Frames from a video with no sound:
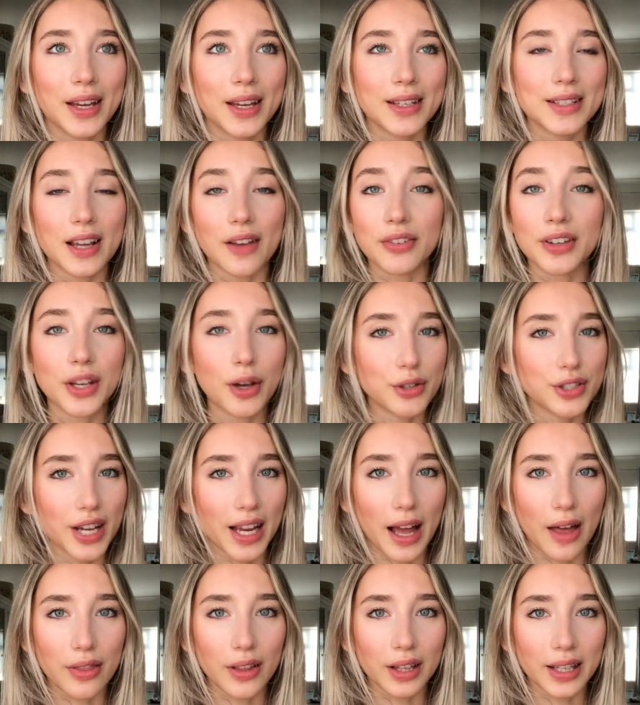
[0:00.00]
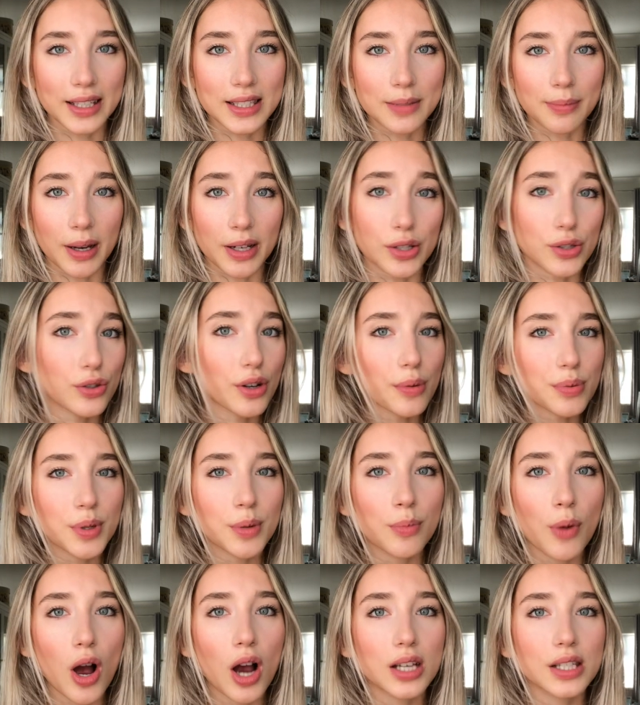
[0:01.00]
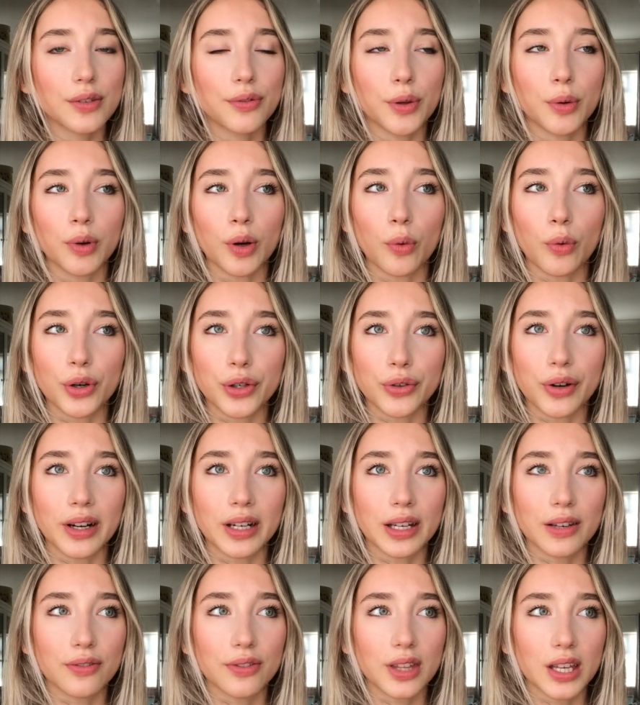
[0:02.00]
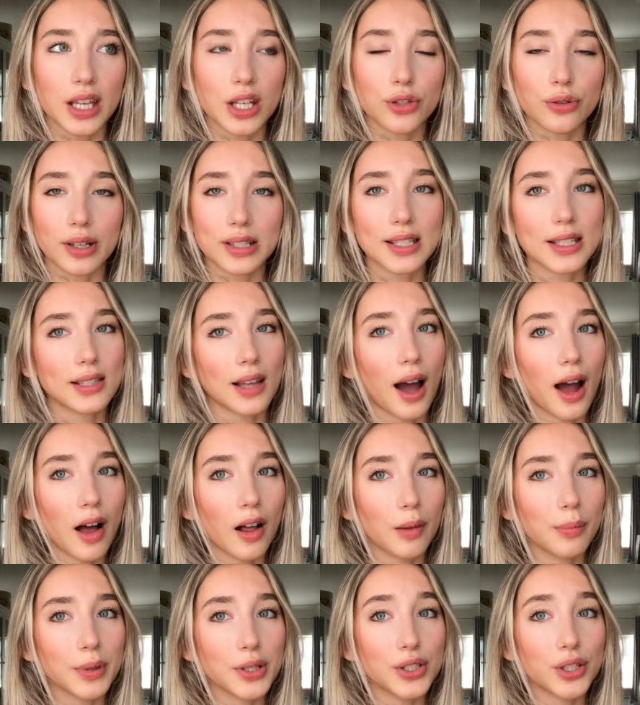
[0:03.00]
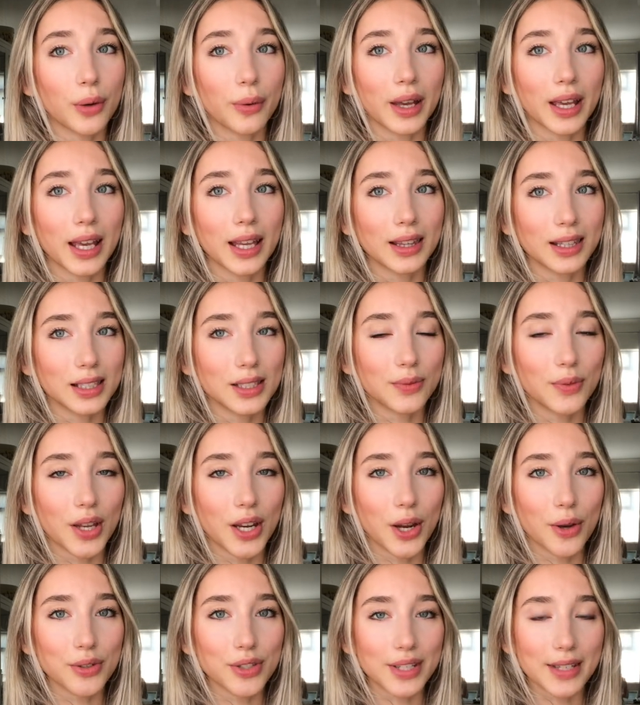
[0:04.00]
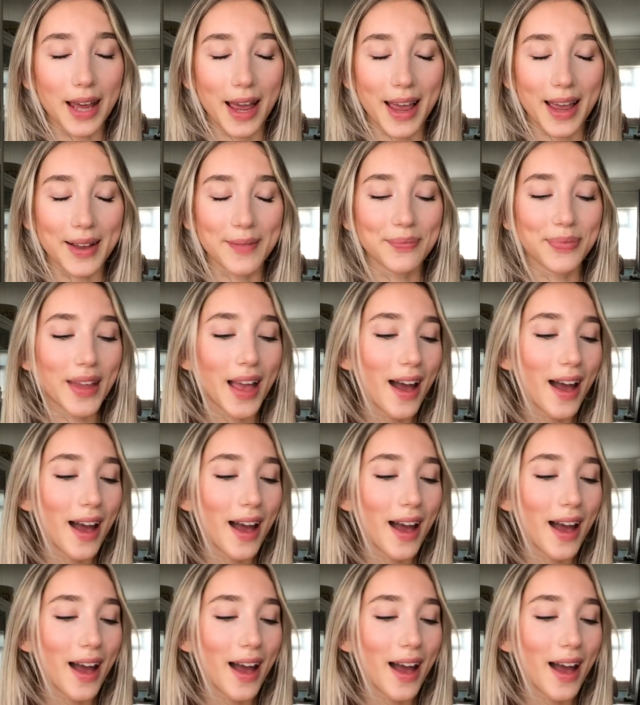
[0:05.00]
definitely go check out the links in my description box if you want to order any of the dresses that I'll be showing in this video today.